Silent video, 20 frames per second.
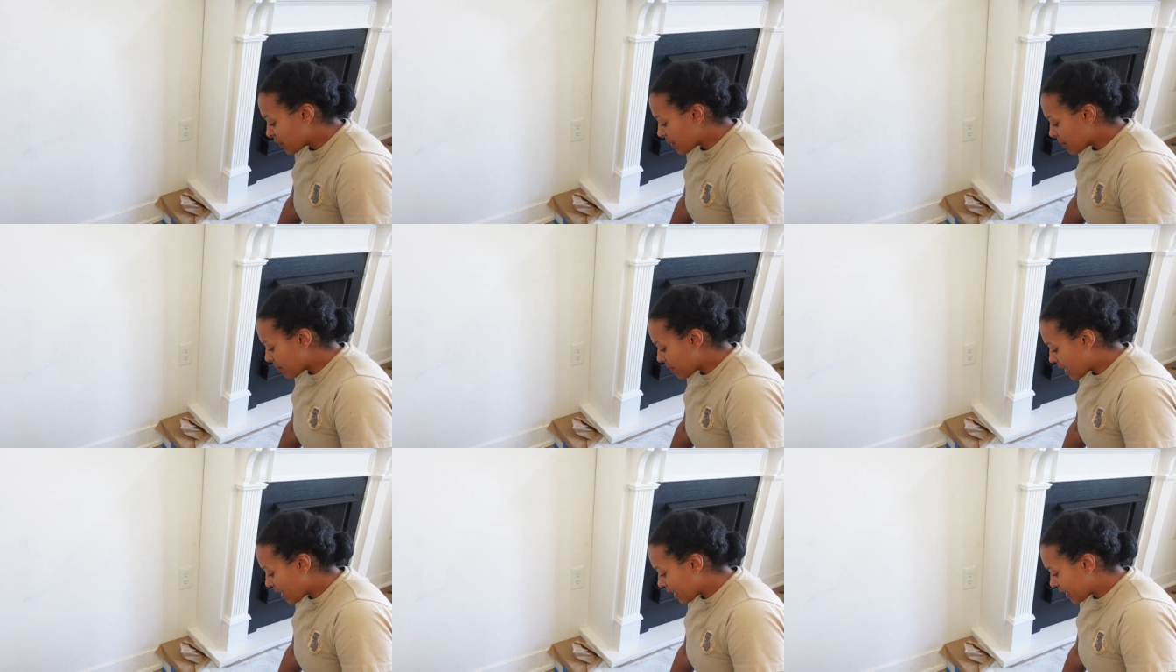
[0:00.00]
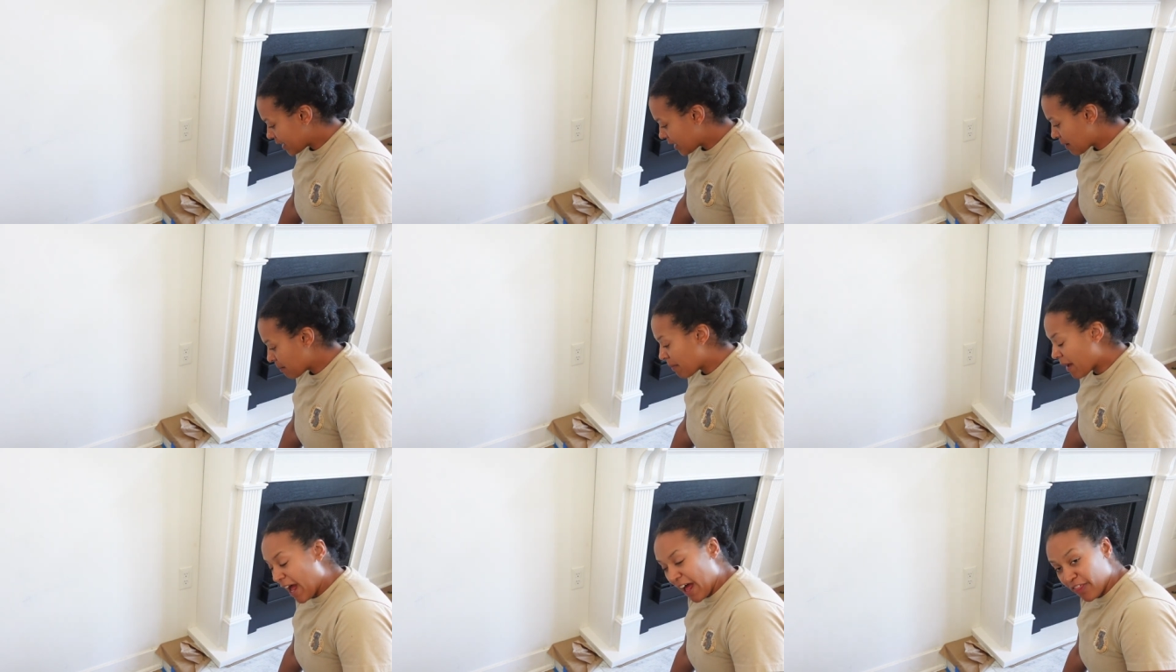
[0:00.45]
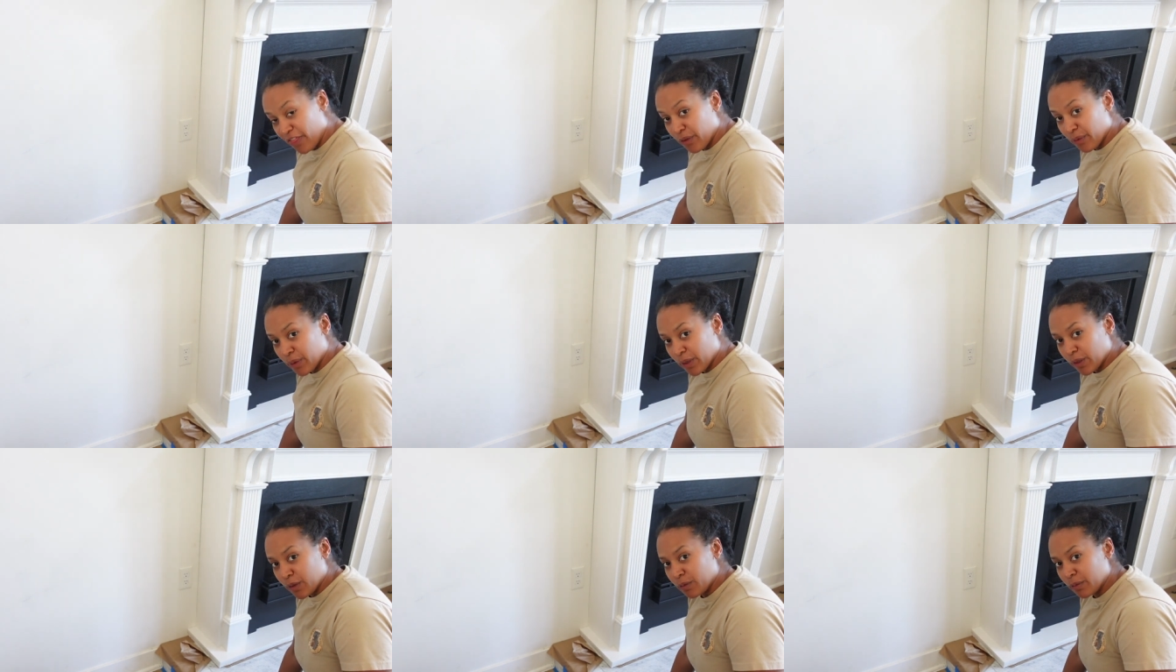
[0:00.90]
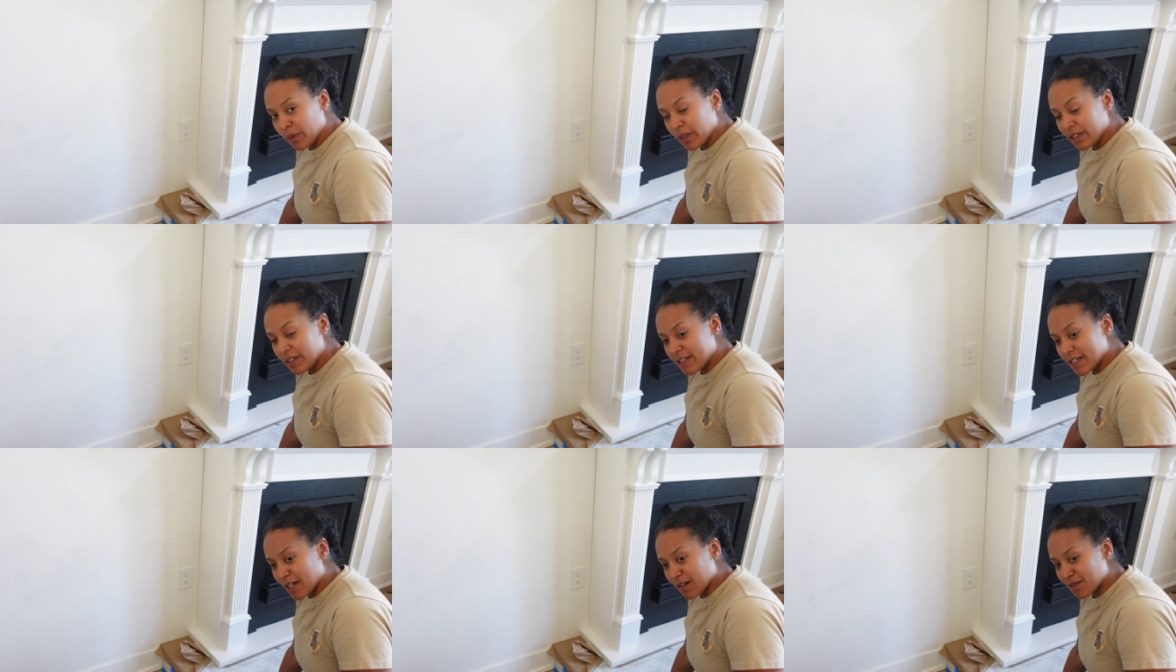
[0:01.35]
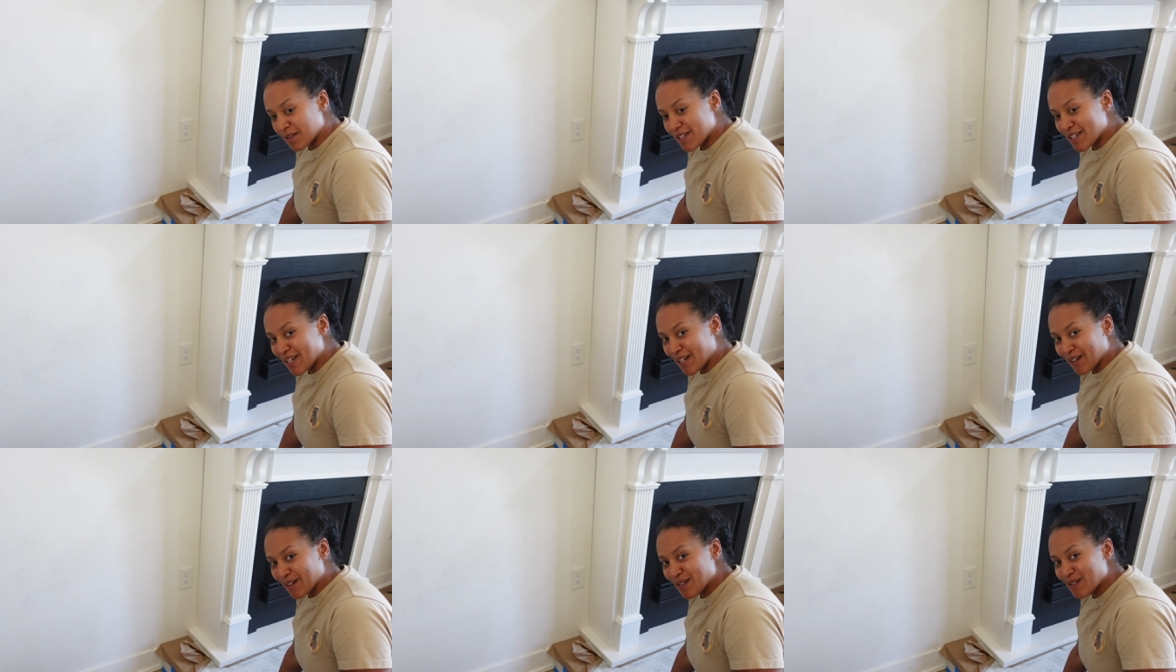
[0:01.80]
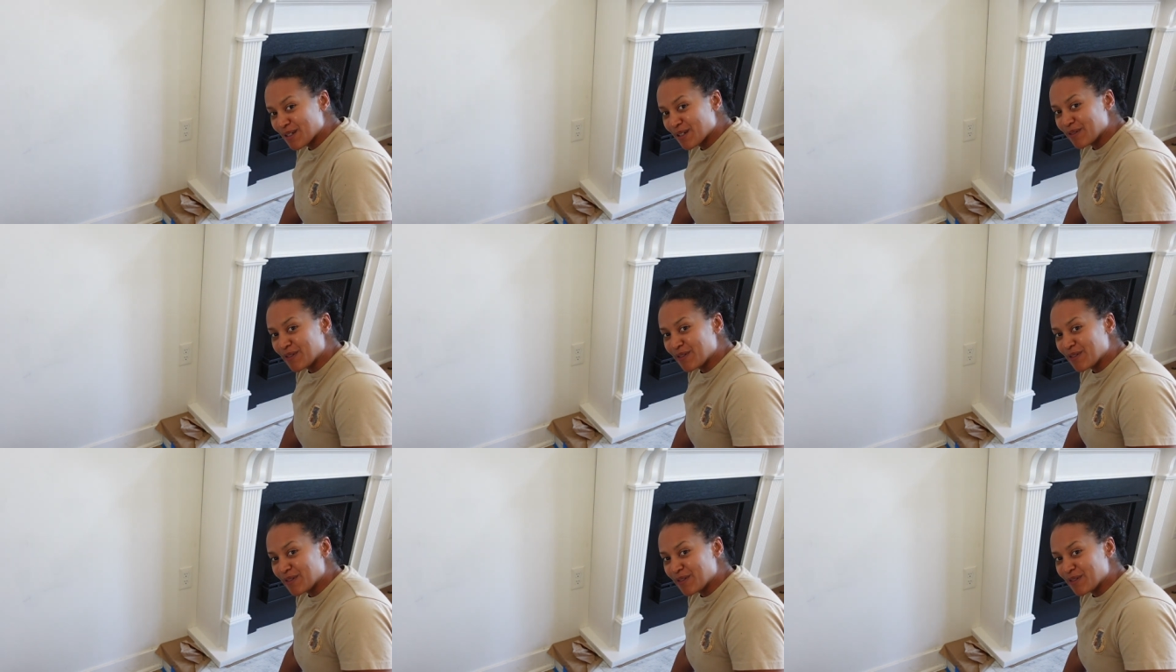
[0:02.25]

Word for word: my bathroom downstairs.